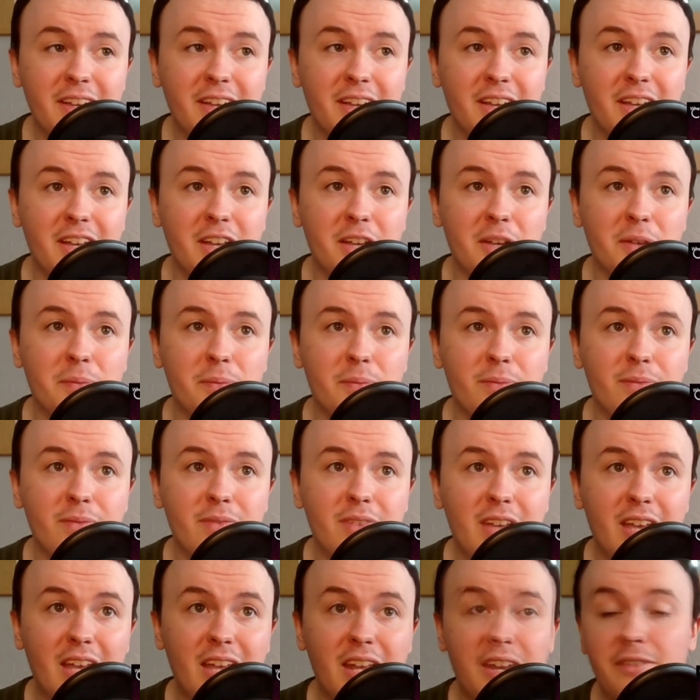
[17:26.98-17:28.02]

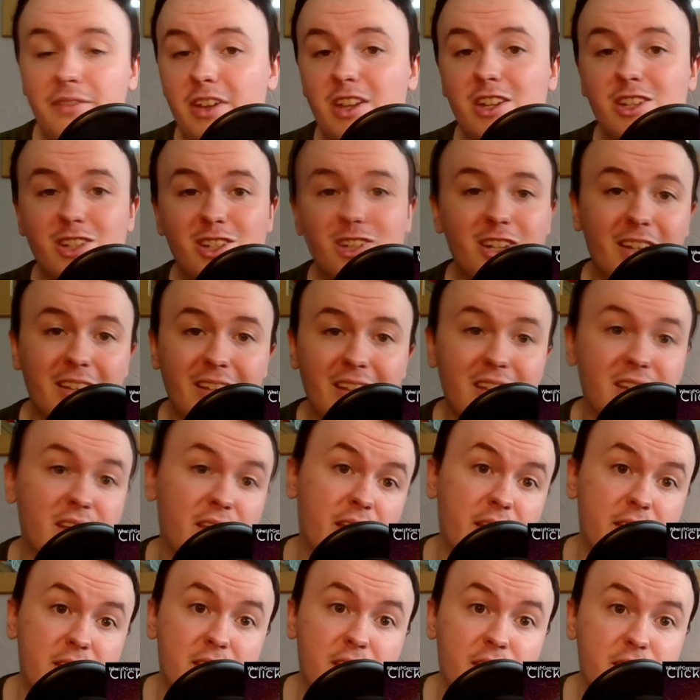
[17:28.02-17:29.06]
And eventually,
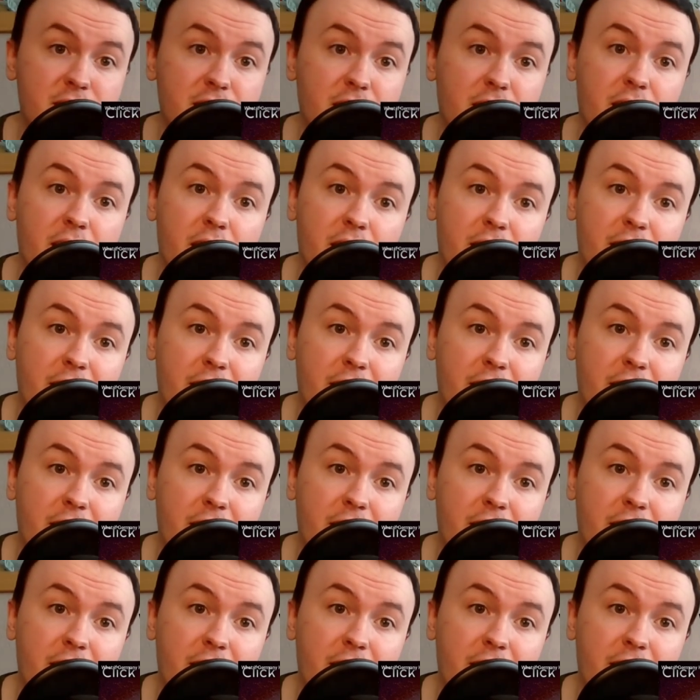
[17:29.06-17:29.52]
as they said,